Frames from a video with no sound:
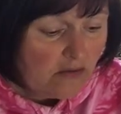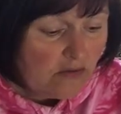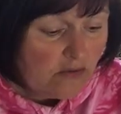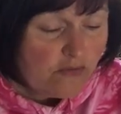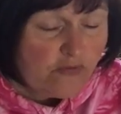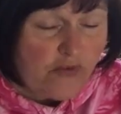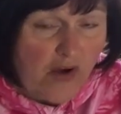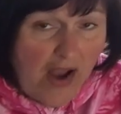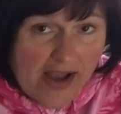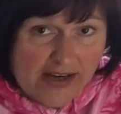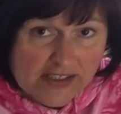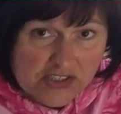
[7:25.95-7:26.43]

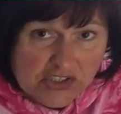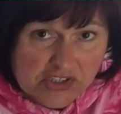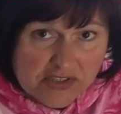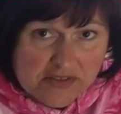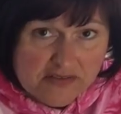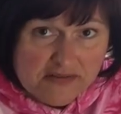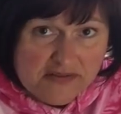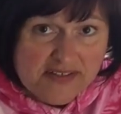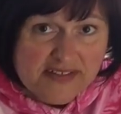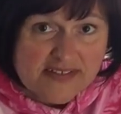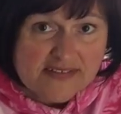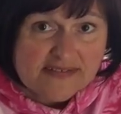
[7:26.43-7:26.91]

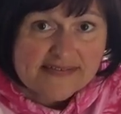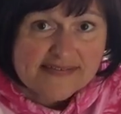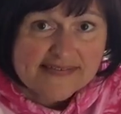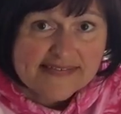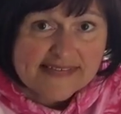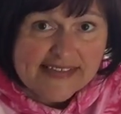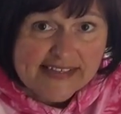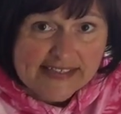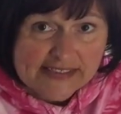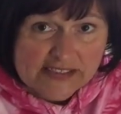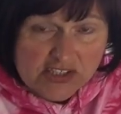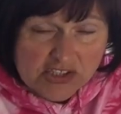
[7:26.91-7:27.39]
fractions,
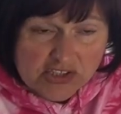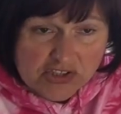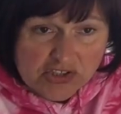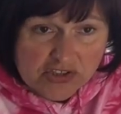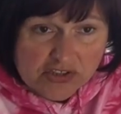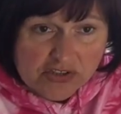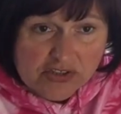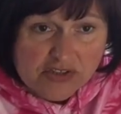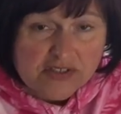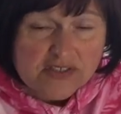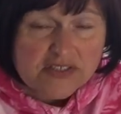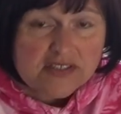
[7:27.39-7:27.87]

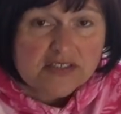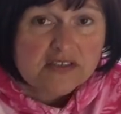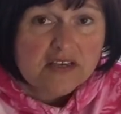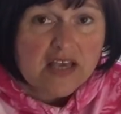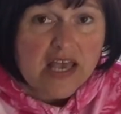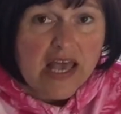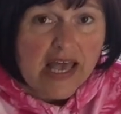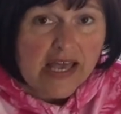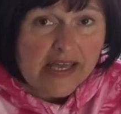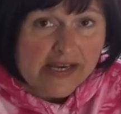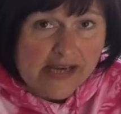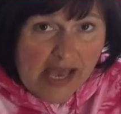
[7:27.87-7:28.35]
integers,
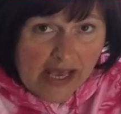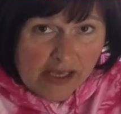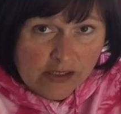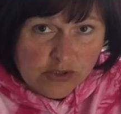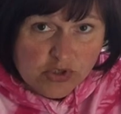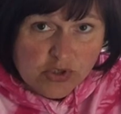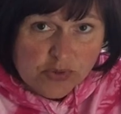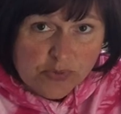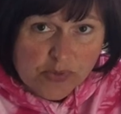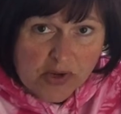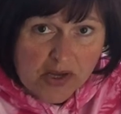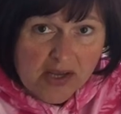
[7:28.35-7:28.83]
and
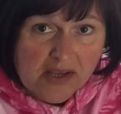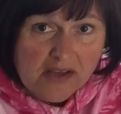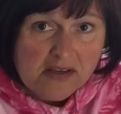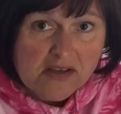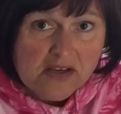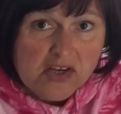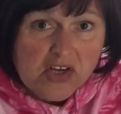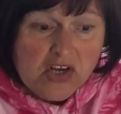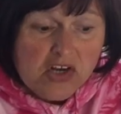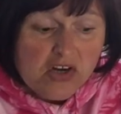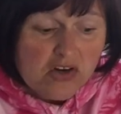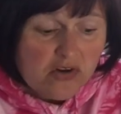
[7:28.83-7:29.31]
algebra.
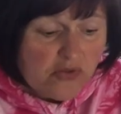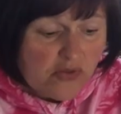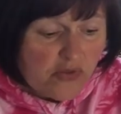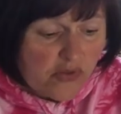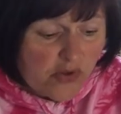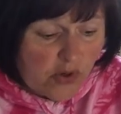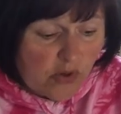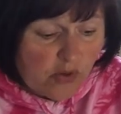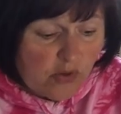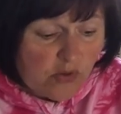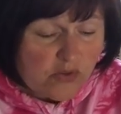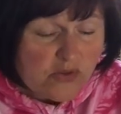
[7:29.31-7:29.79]

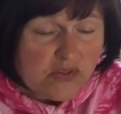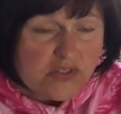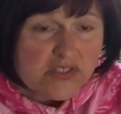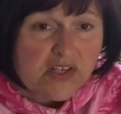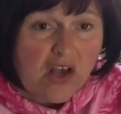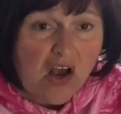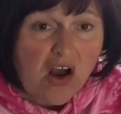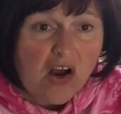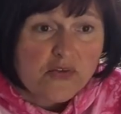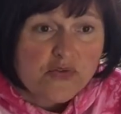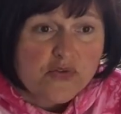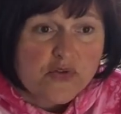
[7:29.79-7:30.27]
Those
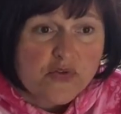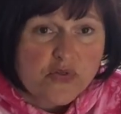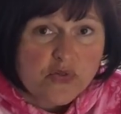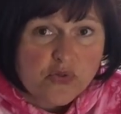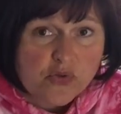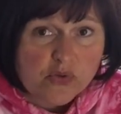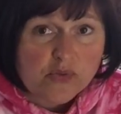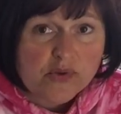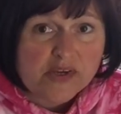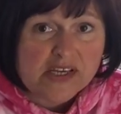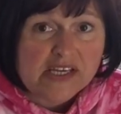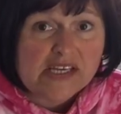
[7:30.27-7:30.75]
are the
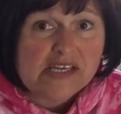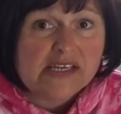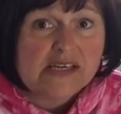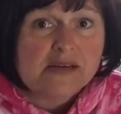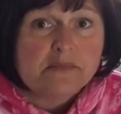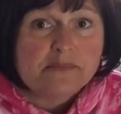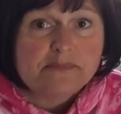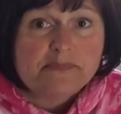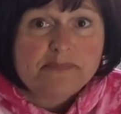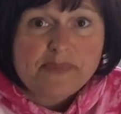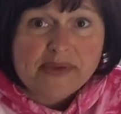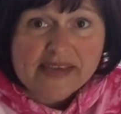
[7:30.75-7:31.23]
3
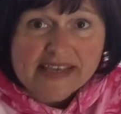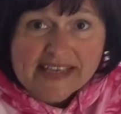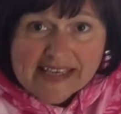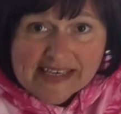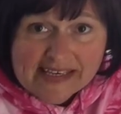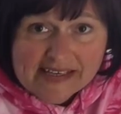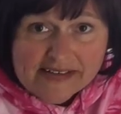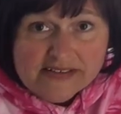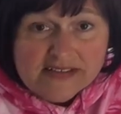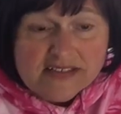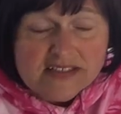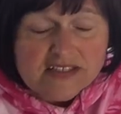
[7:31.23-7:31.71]

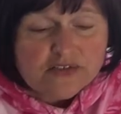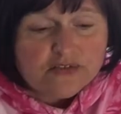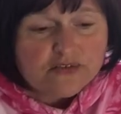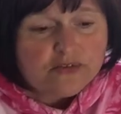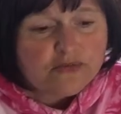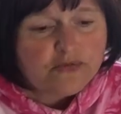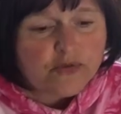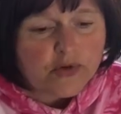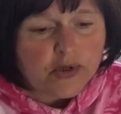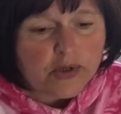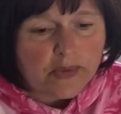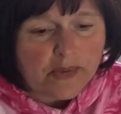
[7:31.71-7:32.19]
biggies
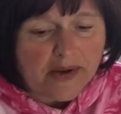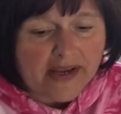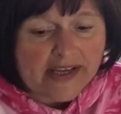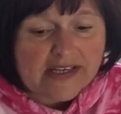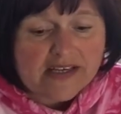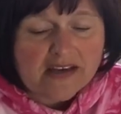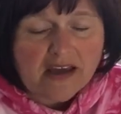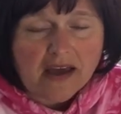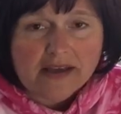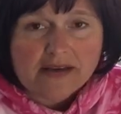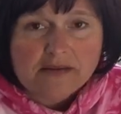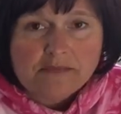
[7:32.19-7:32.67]
for grade
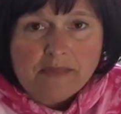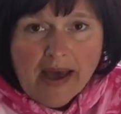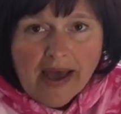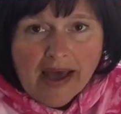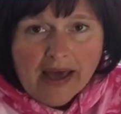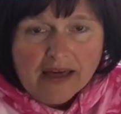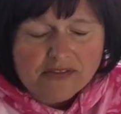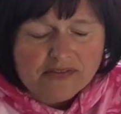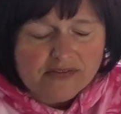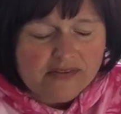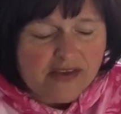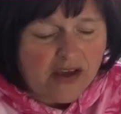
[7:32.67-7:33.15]
9
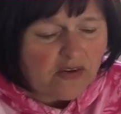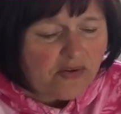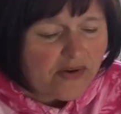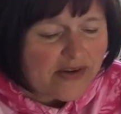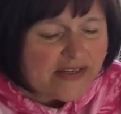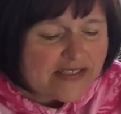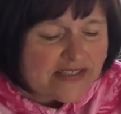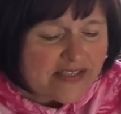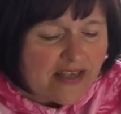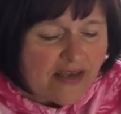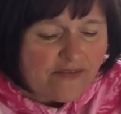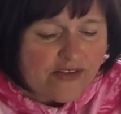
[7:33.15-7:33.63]
math. Now,
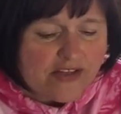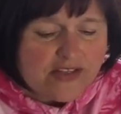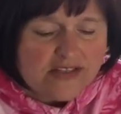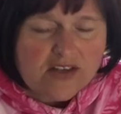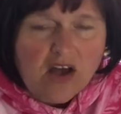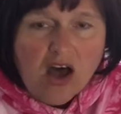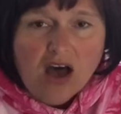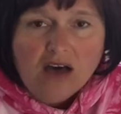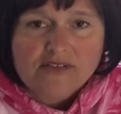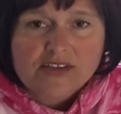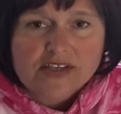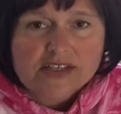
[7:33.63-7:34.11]
grade 7s,
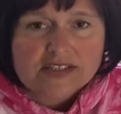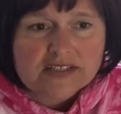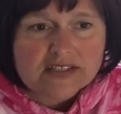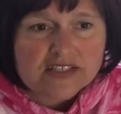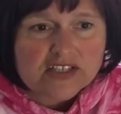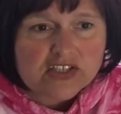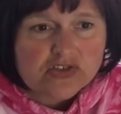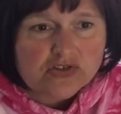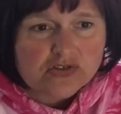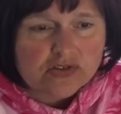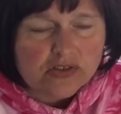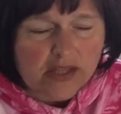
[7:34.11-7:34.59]
obviously,
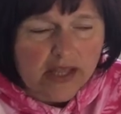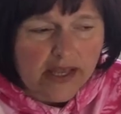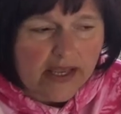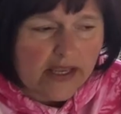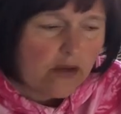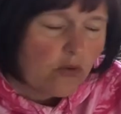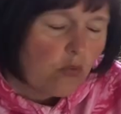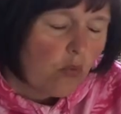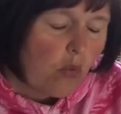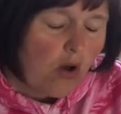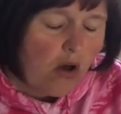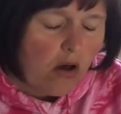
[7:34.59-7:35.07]
you're like,
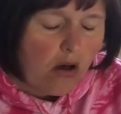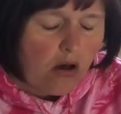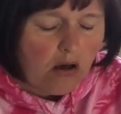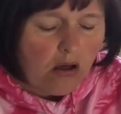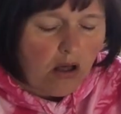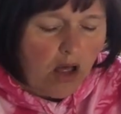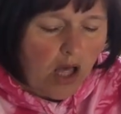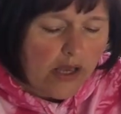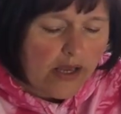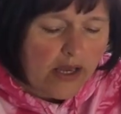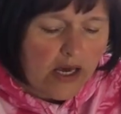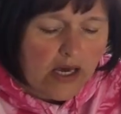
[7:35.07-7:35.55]
well,
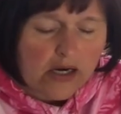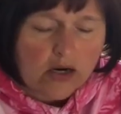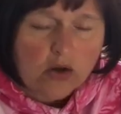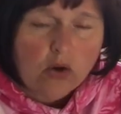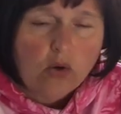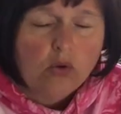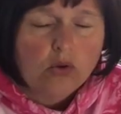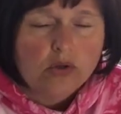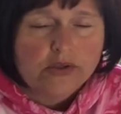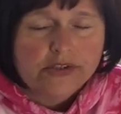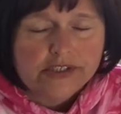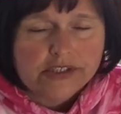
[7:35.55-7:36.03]
I got a
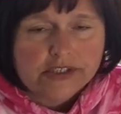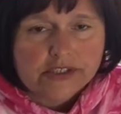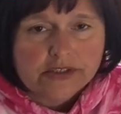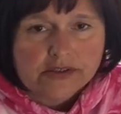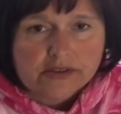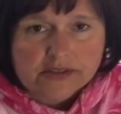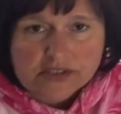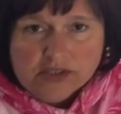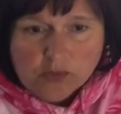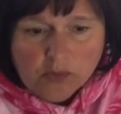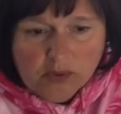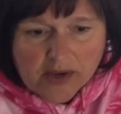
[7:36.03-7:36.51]
whole year
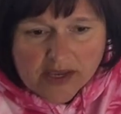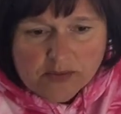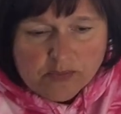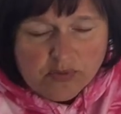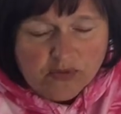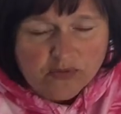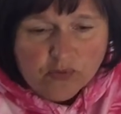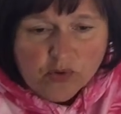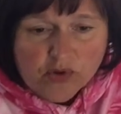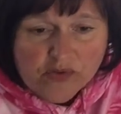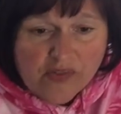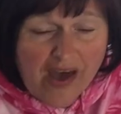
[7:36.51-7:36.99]
to wait
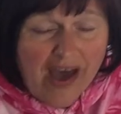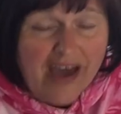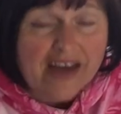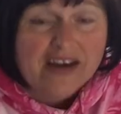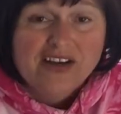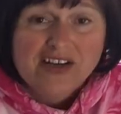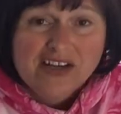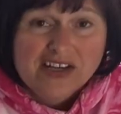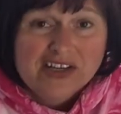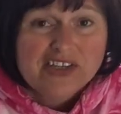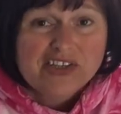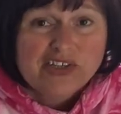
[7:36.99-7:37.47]
before that.
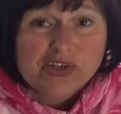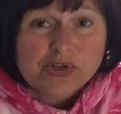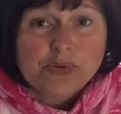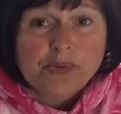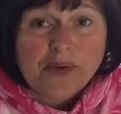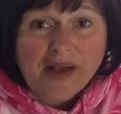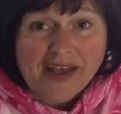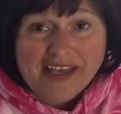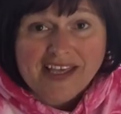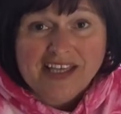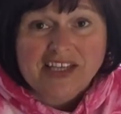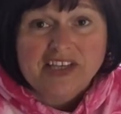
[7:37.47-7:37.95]
You're
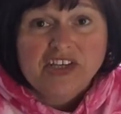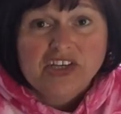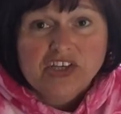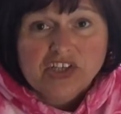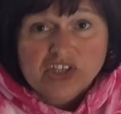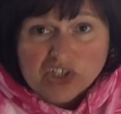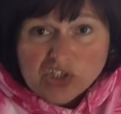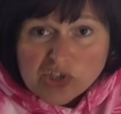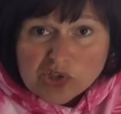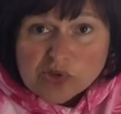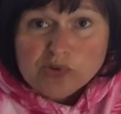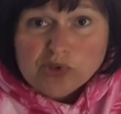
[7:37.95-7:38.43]
right,
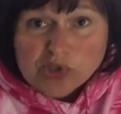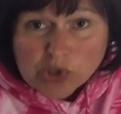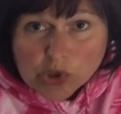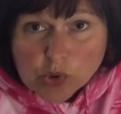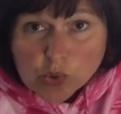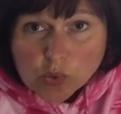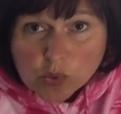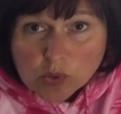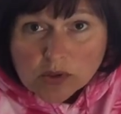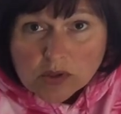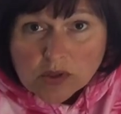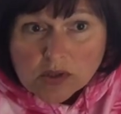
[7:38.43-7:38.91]
you
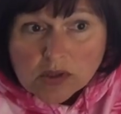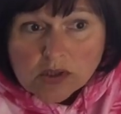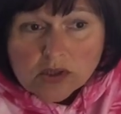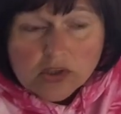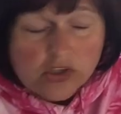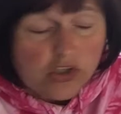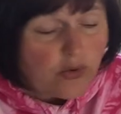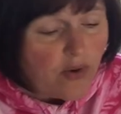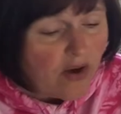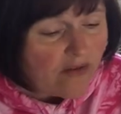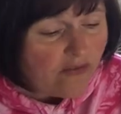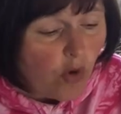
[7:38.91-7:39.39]
do.
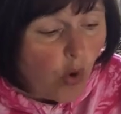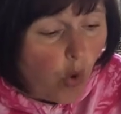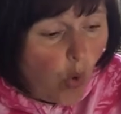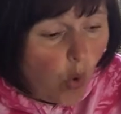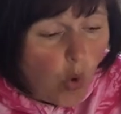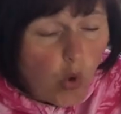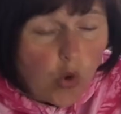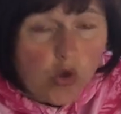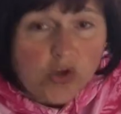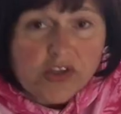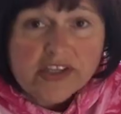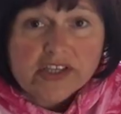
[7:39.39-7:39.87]
You have a
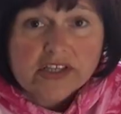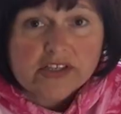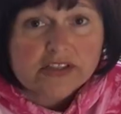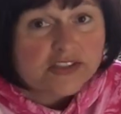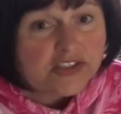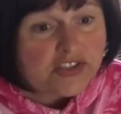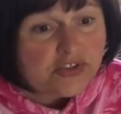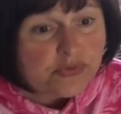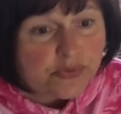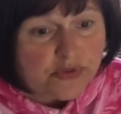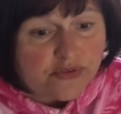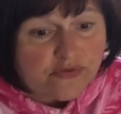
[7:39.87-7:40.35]
whole year
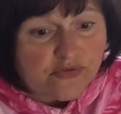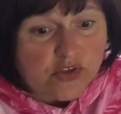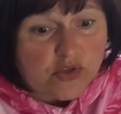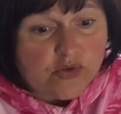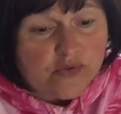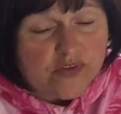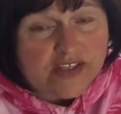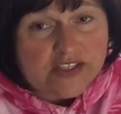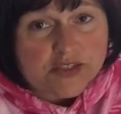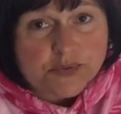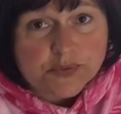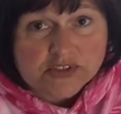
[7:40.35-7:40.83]
to review
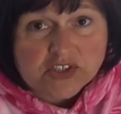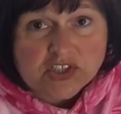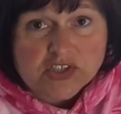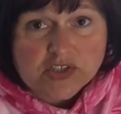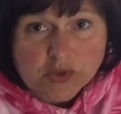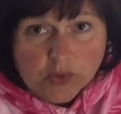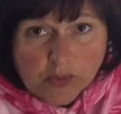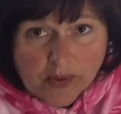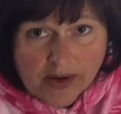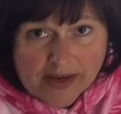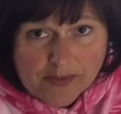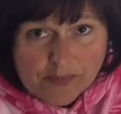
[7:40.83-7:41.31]
this, which is
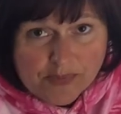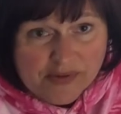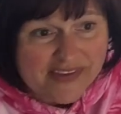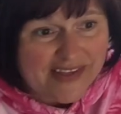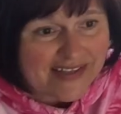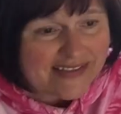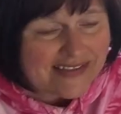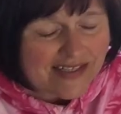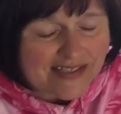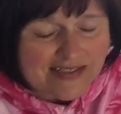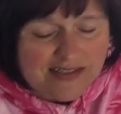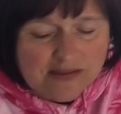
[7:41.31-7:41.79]
great, but
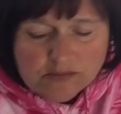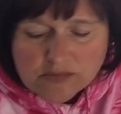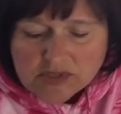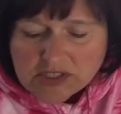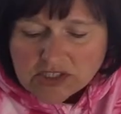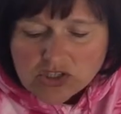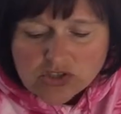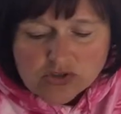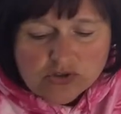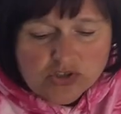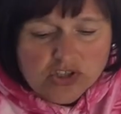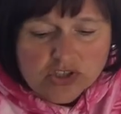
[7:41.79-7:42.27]
that doesn't
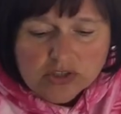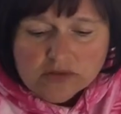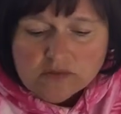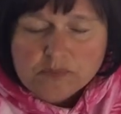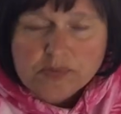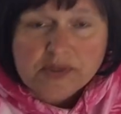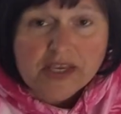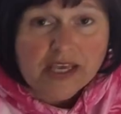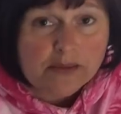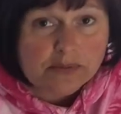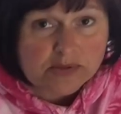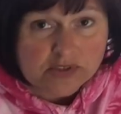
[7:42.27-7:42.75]
mean you shouldn't
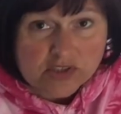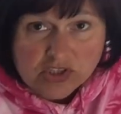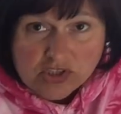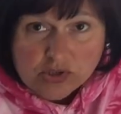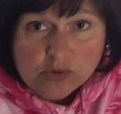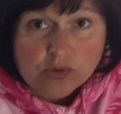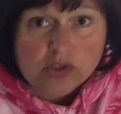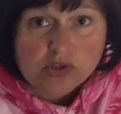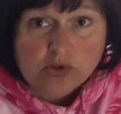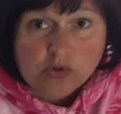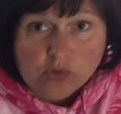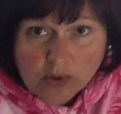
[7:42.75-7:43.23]
be able to do
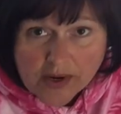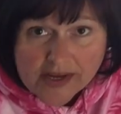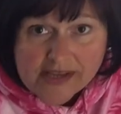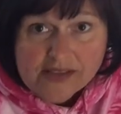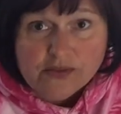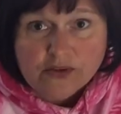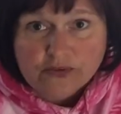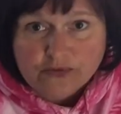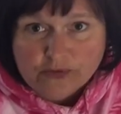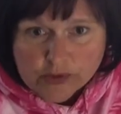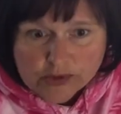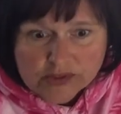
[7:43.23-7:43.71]
it great
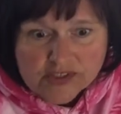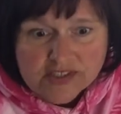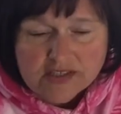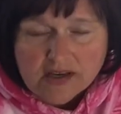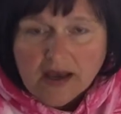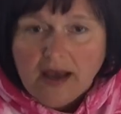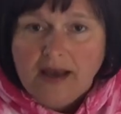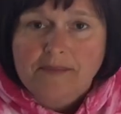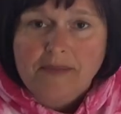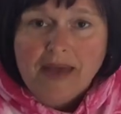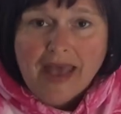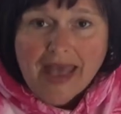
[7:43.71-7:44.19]
the first
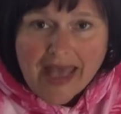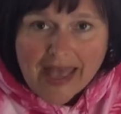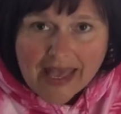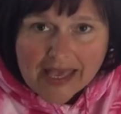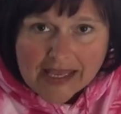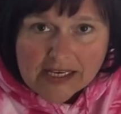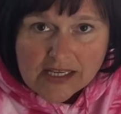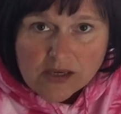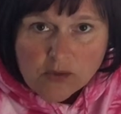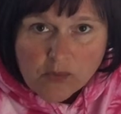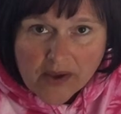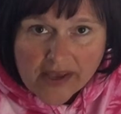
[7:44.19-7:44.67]
time
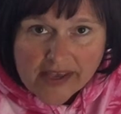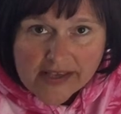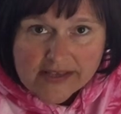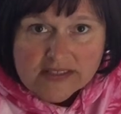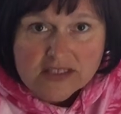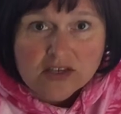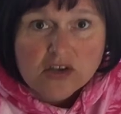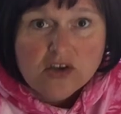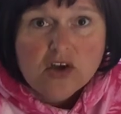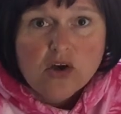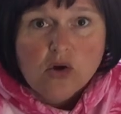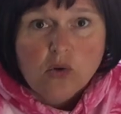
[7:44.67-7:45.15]

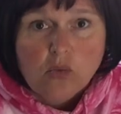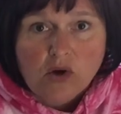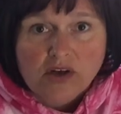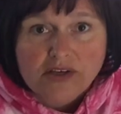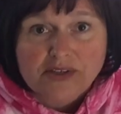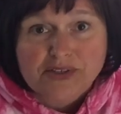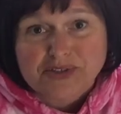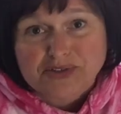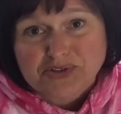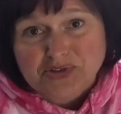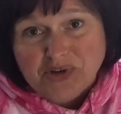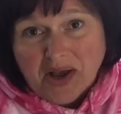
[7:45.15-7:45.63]
anyways while
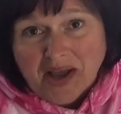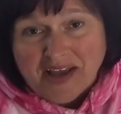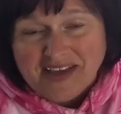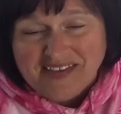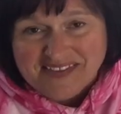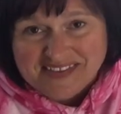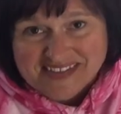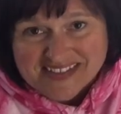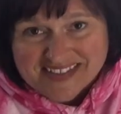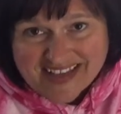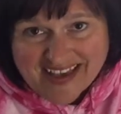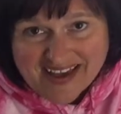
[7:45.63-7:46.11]
you're trying
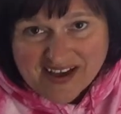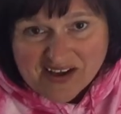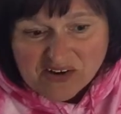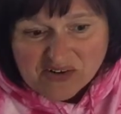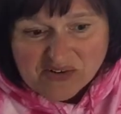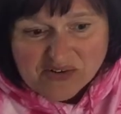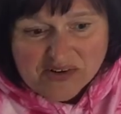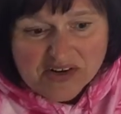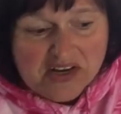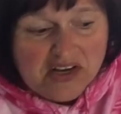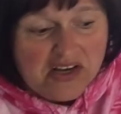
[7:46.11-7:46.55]
this out.